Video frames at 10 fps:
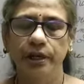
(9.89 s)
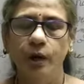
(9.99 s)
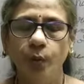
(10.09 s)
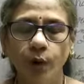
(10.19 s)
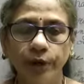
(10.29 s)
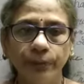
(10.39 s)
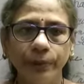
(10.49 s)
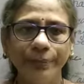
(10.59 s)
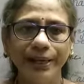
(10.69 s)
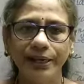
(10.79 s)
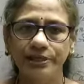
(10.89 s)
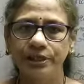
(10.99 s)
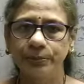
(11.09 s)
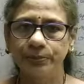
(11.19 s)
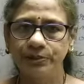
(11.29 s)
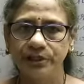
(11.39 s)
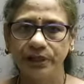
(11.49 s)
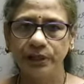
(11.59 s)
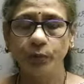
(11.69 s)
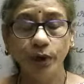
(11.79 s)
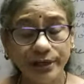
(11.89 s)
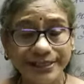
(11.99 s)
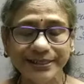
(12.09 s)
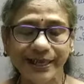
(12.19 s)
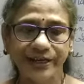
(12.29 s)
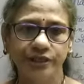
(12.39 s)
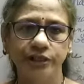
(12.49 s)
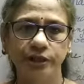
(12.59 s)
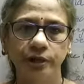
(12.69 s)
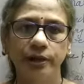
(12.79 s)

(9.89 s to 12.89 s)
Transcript: What do you mean by ledger posting? What is ledger?